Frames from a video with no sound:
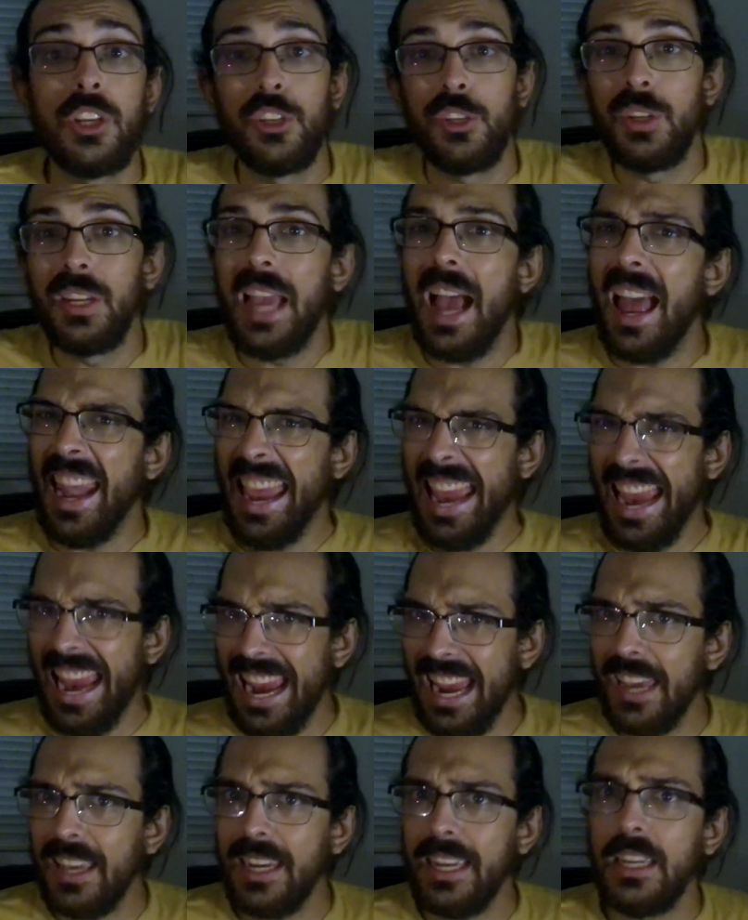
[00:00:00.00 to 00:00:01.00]
You got
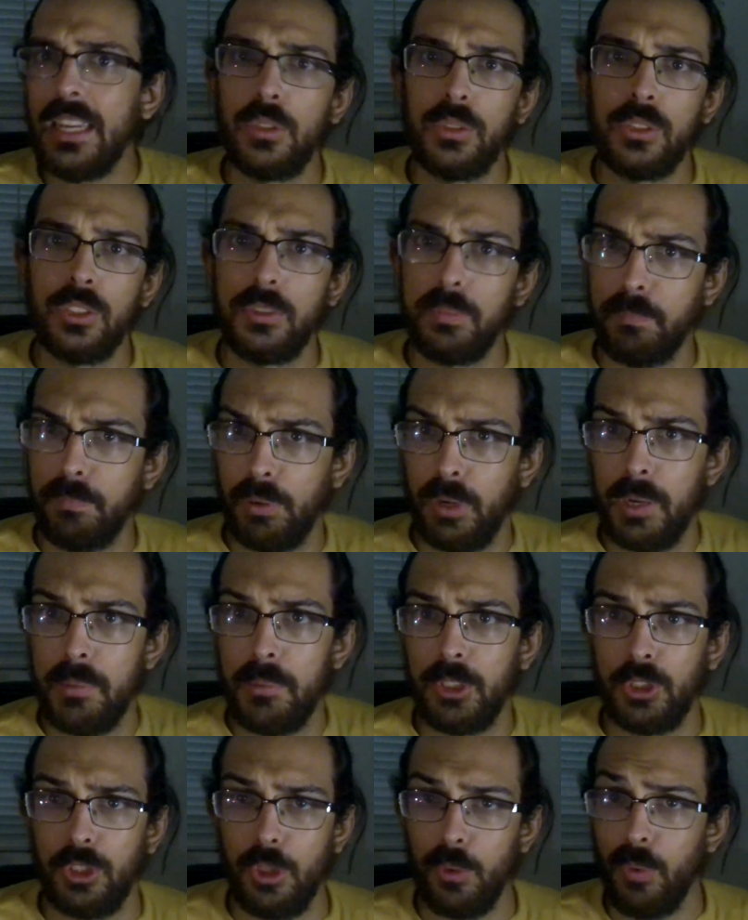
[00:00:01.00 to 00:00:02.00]
Annie, who's pretty
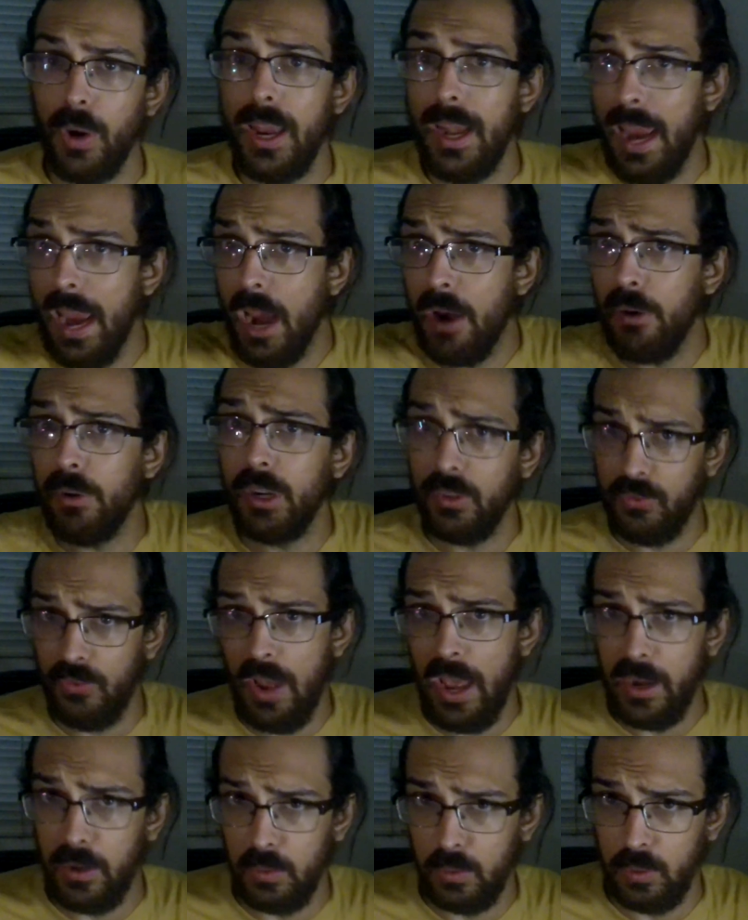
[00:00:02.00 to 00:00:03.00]
much the red herring
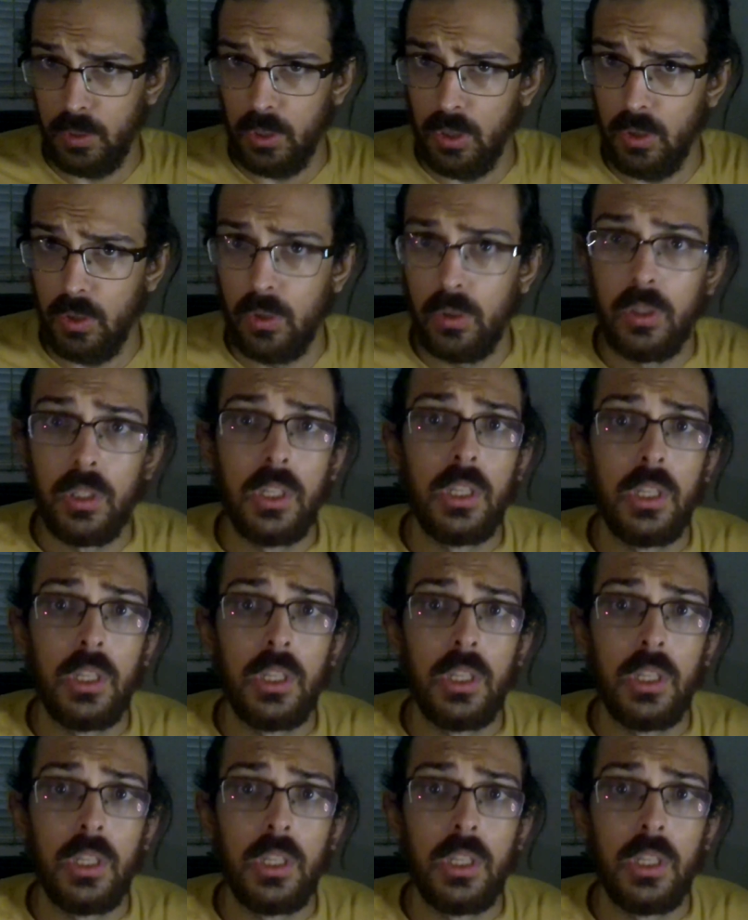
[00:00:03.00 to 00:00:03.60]
final girl.